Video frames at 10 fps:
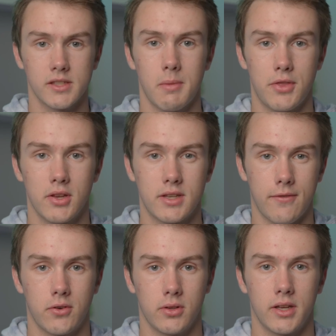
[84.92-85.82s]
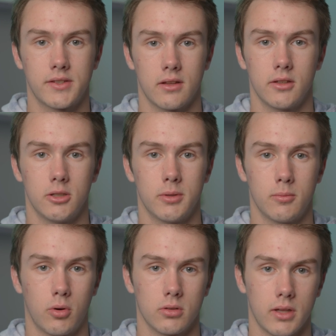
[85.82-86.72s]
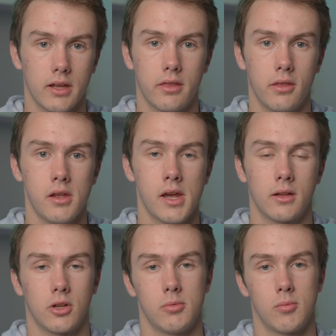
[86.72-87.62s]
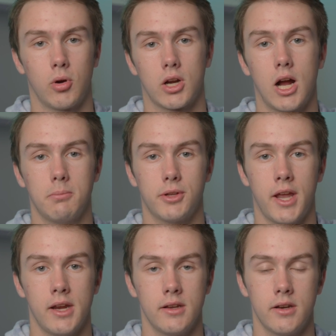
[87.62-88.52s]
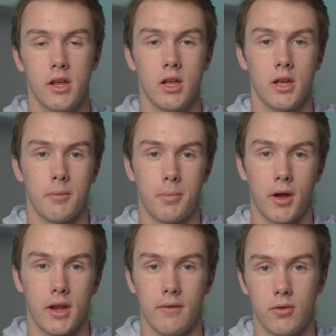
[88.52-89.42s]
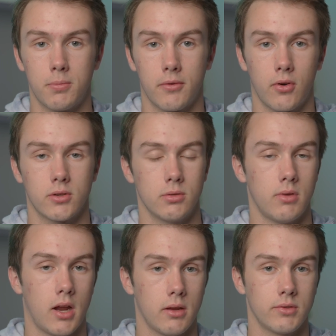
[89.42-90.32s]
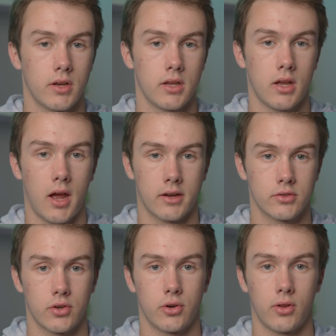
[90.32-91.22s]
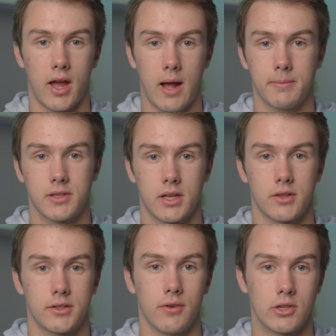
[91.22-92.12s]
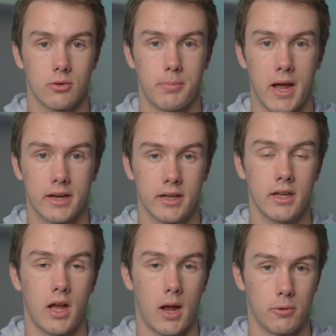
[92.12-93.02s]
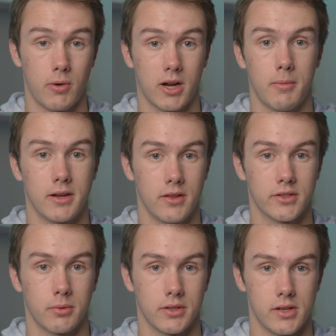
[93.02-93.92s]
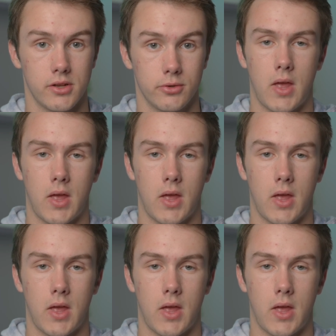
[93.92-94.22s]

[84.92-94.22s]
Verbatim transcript: method definitely is a little bit more lengthy and a little bit more complicated, but if you'd prefer to not use any external apps to get this feature back, I would recommend this one to you.